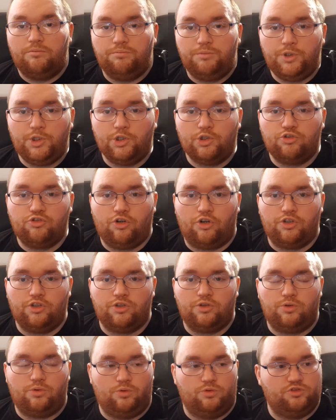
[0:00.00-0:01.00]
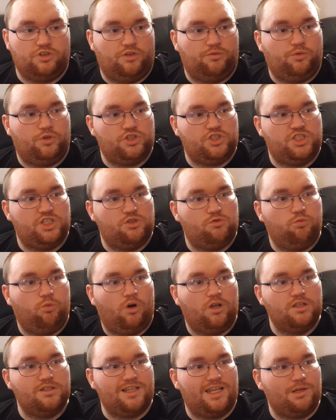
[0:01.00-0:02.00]
Mutant Chronicles, I've watched this
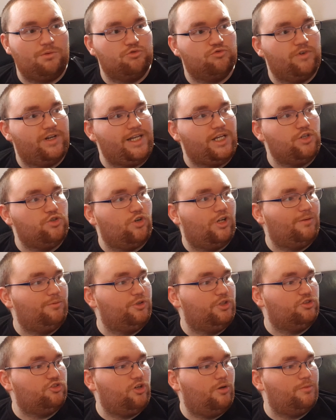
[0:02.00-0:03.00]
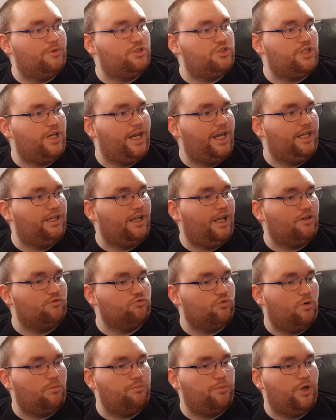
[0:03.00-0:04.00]
once and it was really enjoyable. You've got Thomas Jane
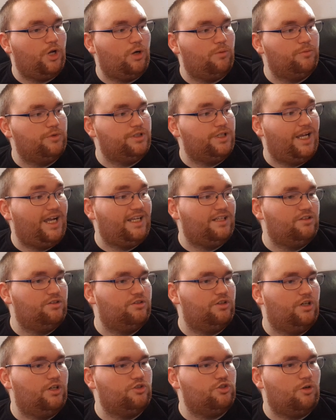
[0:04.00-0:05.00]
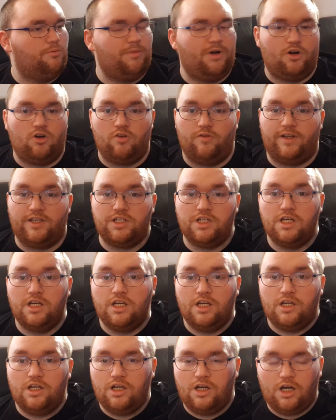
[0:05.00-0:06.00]
and Ron Perlman and John Malkovich.
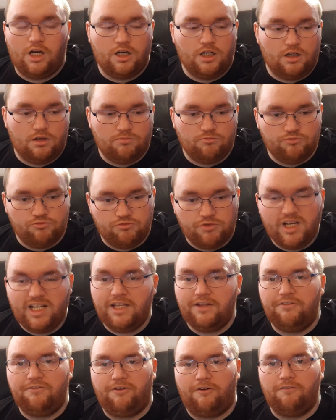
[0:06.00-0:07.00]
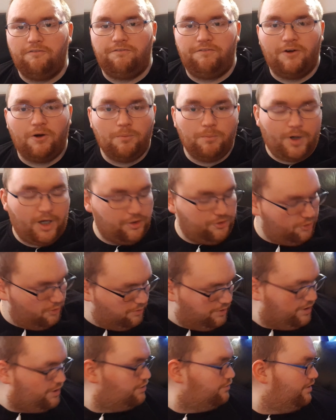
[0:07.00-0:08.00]
Really fun film, but I do
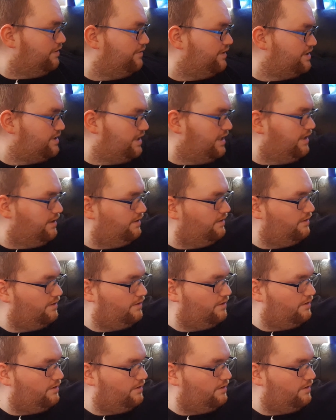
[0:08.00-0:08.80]
need to revisit it.